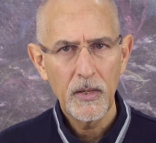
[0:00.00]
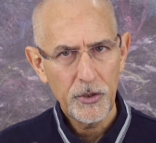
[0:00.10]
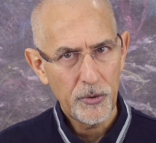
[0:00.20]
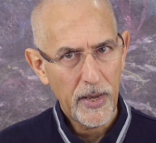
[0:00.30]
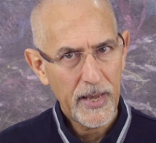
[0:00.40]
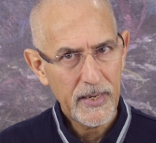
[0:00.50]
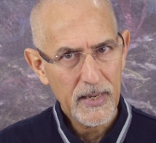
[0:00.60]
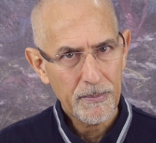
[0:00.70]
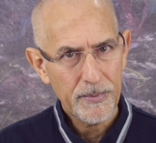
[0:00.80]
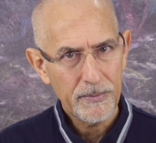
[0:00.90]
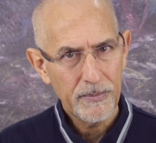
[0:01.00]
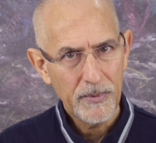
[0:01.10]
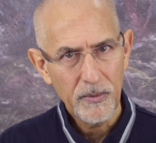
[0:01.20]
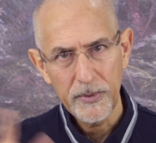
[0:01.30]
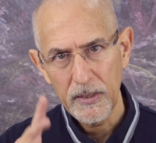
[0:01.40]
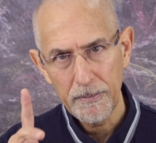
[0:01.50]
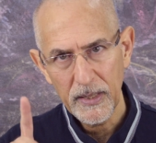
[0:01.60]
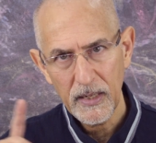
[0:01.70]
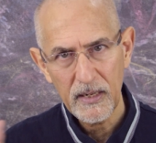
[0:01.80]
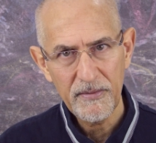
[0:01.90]
You end up with a
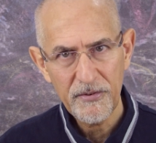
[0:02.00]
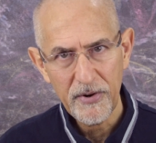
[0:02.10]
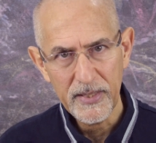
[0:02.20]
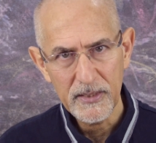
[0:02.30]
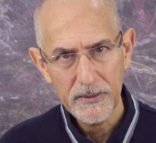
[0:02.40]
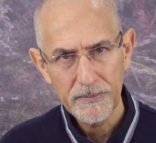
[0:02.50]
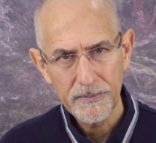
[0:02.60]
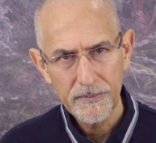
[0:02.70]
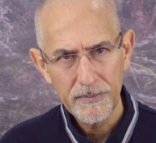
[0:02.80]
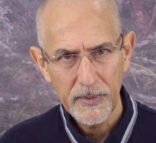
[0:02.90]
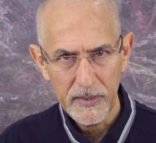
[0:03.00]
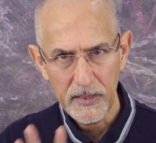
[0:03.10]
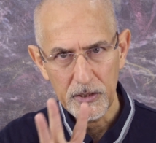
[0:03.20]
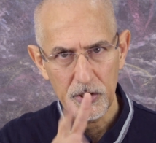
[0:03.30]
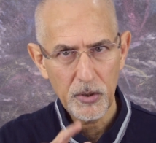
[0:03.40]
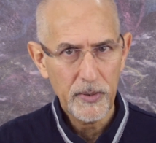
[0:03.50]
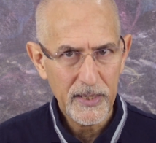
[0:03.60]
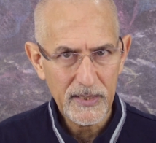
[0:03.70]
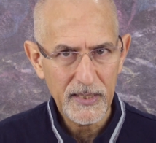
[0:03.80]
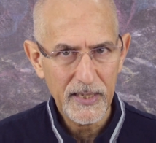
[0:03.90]
bundle of threads that are so
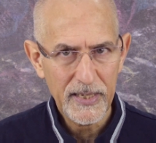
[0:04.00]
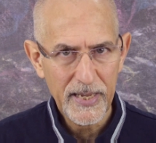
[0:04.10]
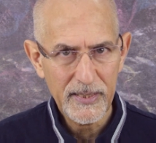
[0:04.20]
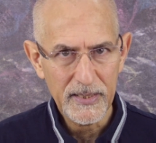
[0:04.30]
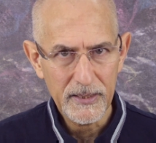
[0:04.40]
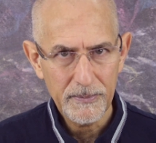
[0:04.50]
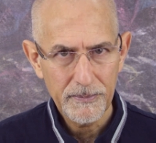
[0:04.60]
interconnected